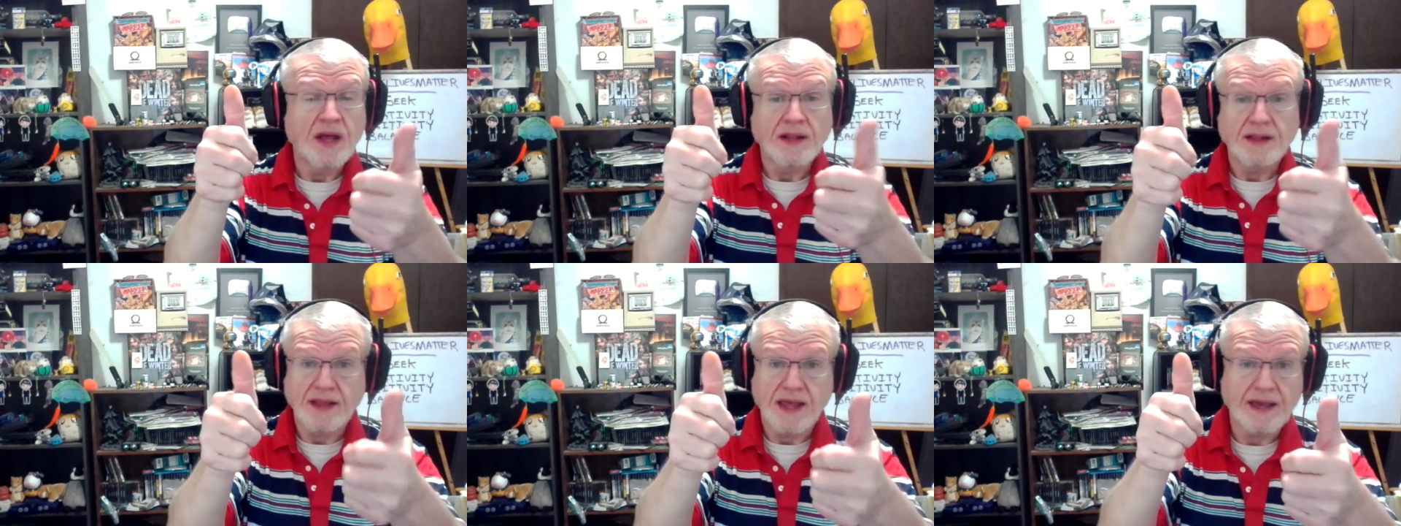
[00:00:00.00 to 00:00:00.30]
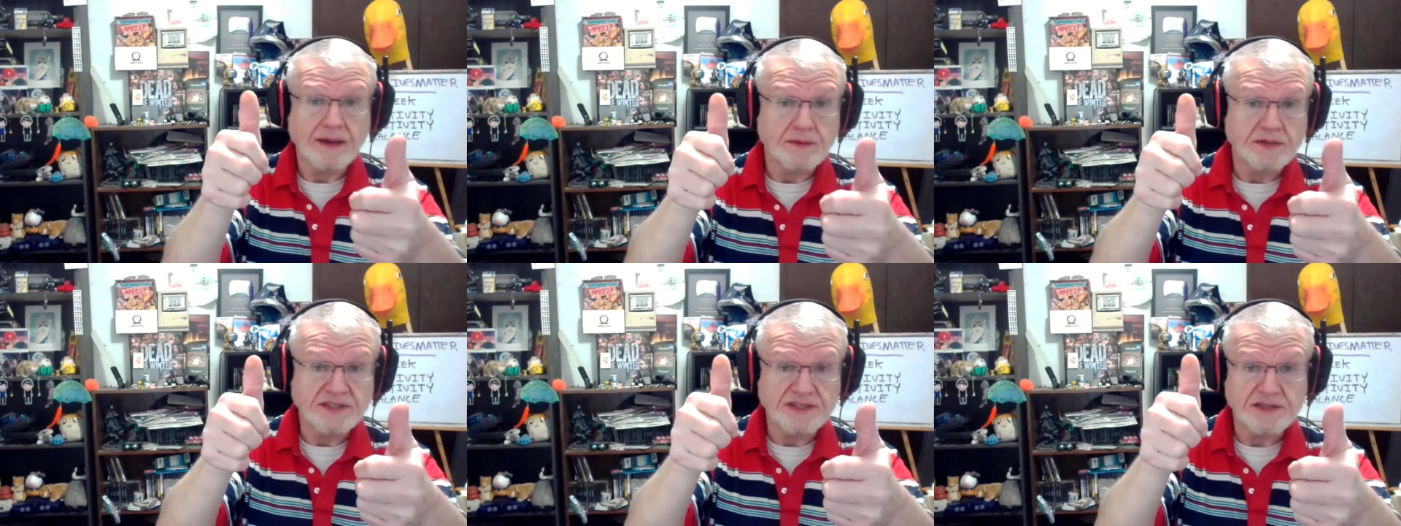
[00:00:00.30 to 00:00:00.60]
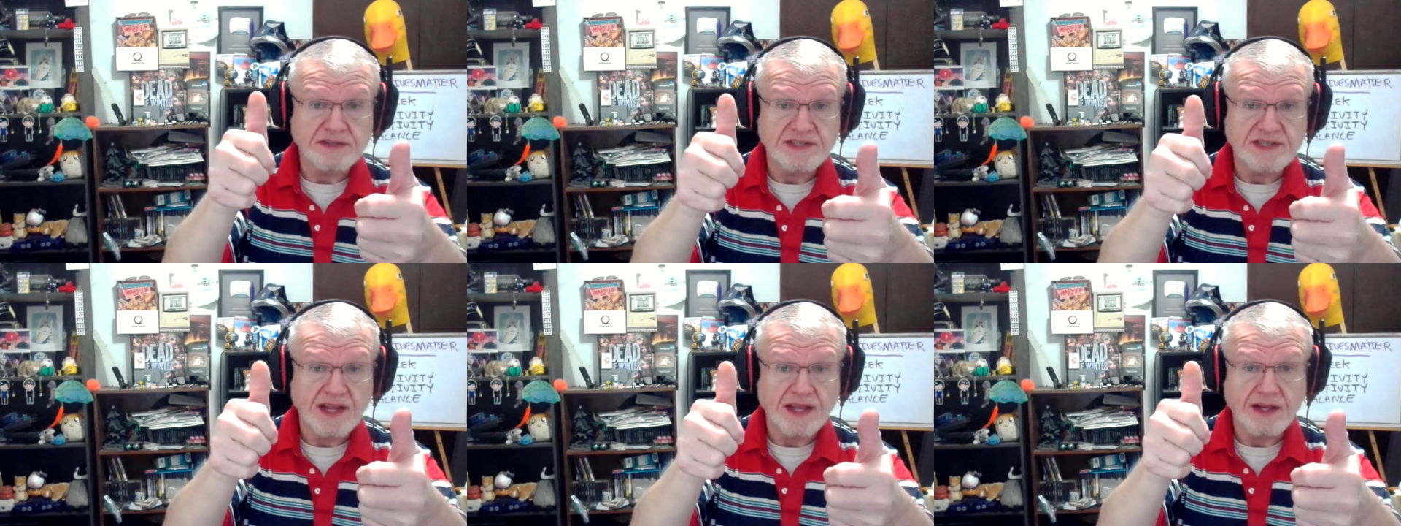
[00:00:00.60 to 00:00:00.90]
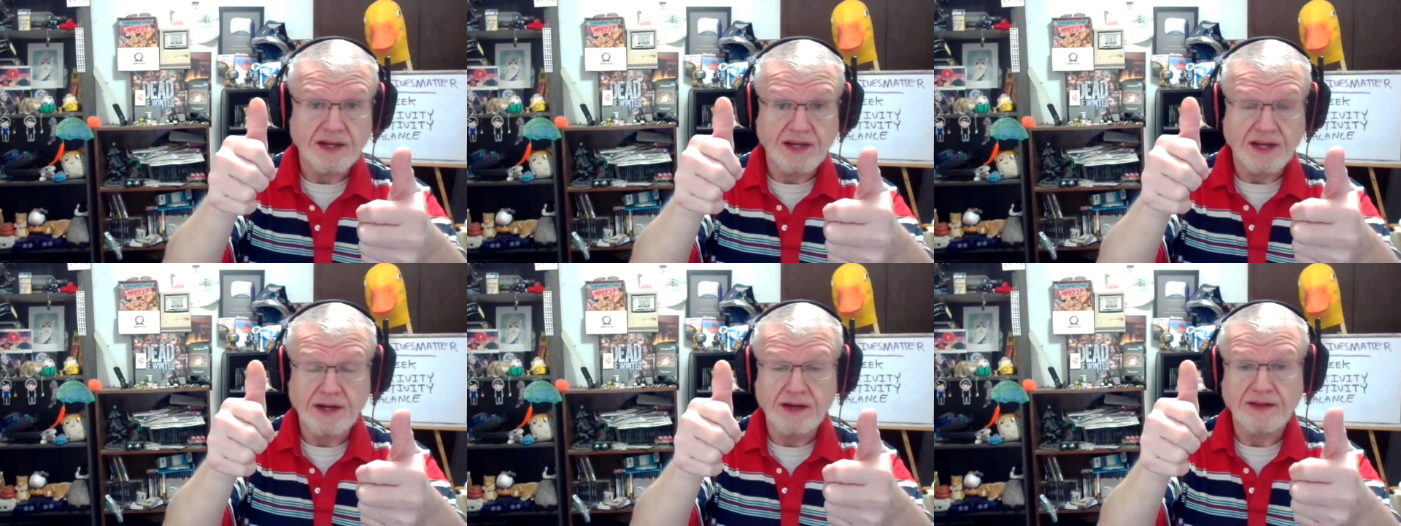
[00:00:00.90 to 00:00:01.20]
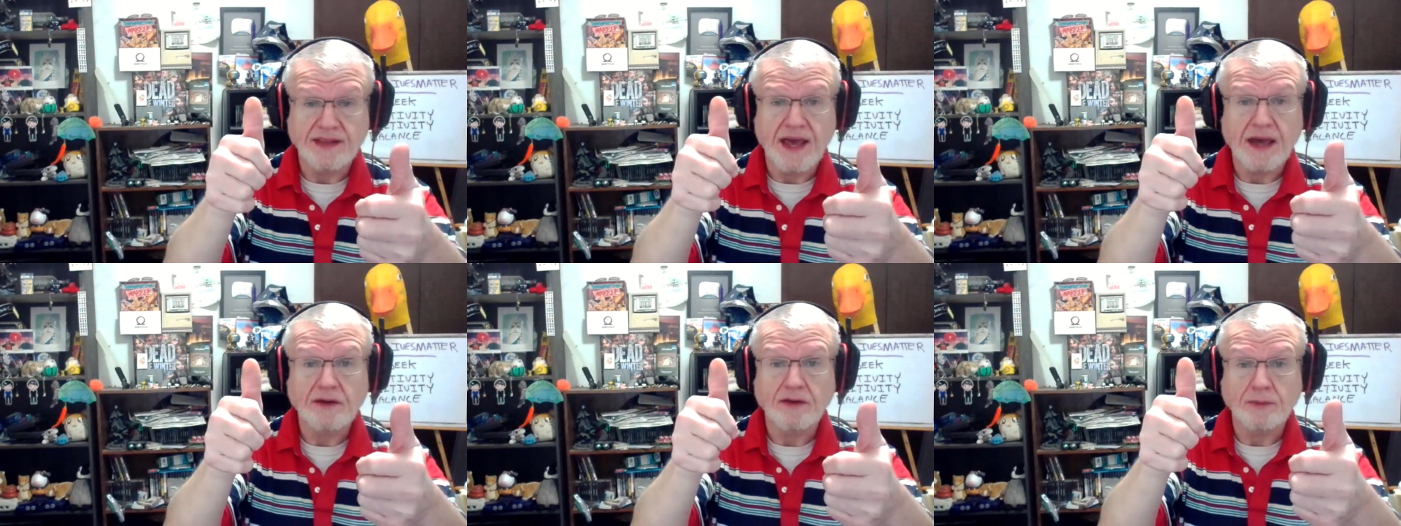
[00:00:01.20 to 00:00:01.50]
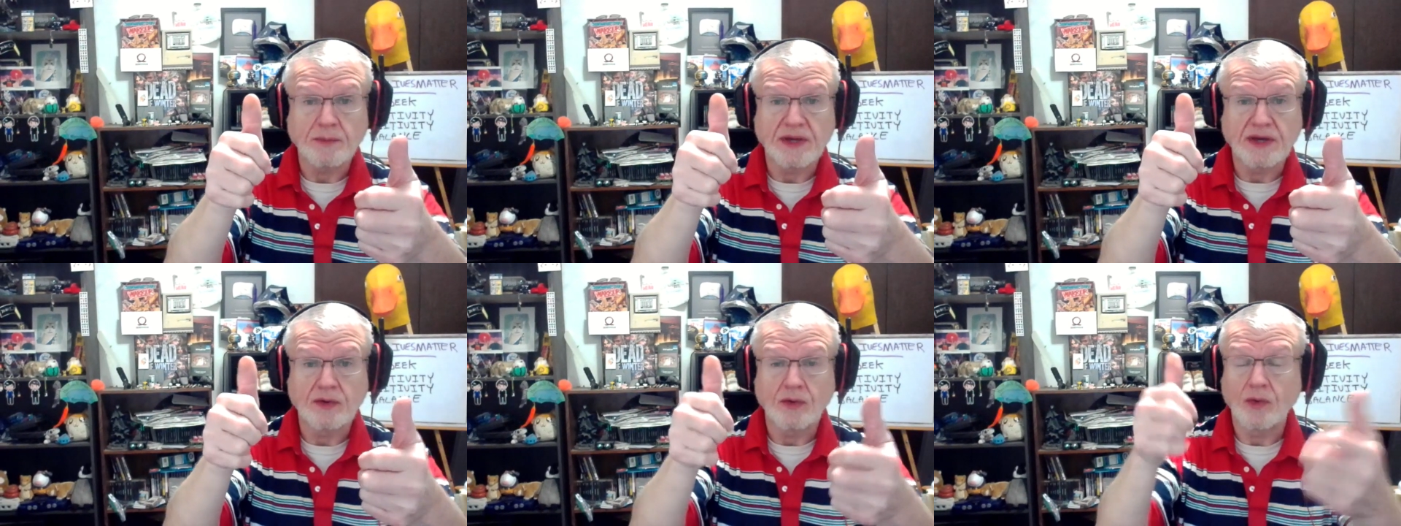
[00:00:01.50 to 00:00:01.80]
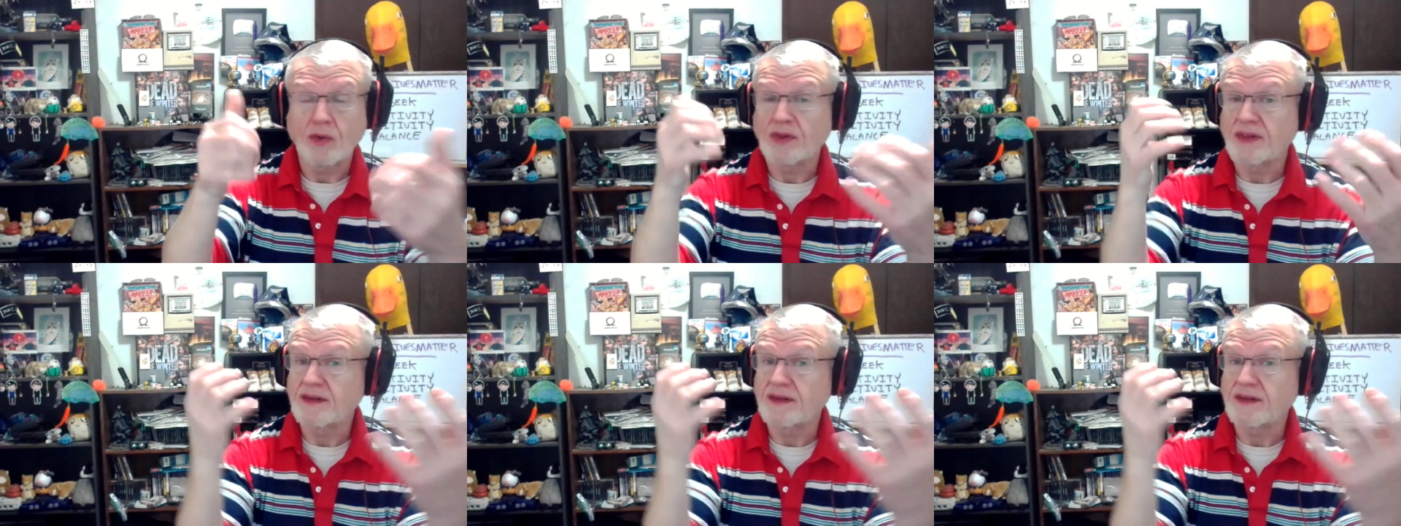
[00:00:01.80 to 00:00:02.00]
like what you see in here, that would be cool.